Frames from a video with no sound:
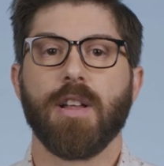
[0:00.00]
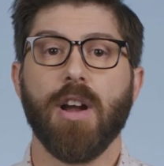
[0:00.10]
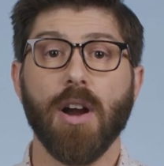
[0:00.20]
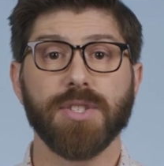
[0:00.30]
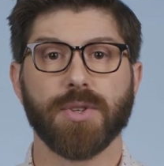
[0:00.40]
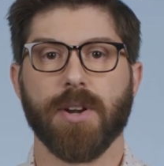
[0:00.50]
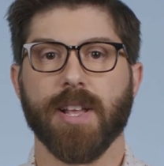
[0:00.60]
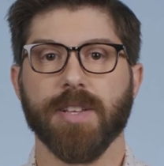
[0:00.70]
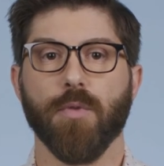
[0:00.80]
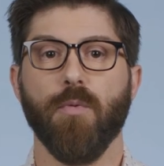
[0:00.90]
Card
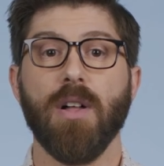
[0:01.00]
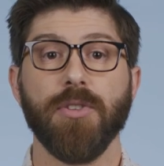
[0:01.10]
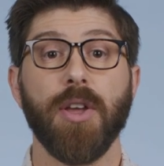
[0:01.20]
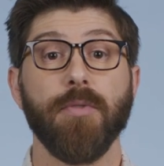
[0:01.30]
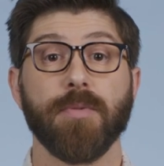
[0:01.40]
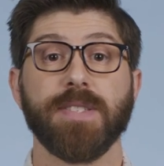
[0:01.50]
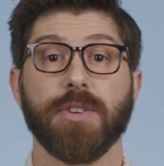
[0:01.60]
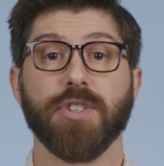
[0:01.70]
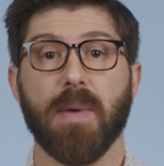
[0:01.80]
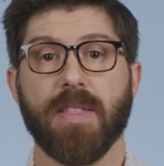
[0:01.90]
sorting is a well-known
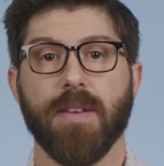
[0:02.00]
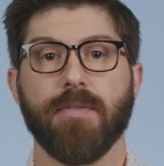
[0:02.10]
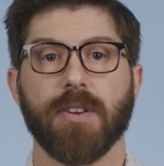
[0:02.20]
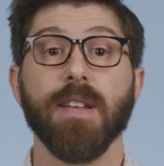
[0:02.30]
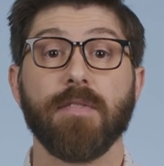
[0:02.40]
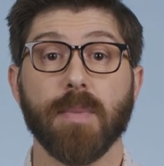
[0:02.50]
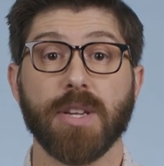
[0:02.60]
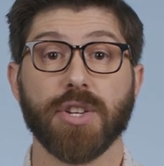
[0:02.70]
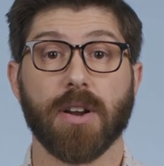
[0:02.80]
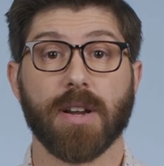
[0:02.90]
research method for
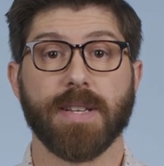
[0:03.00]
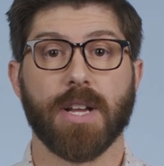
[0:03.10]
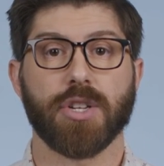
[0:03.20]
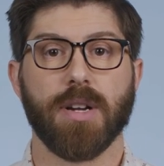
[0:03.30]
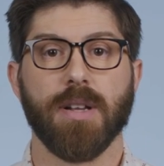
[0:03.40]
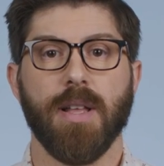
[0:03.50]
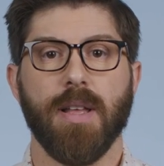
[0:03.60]
information architecture,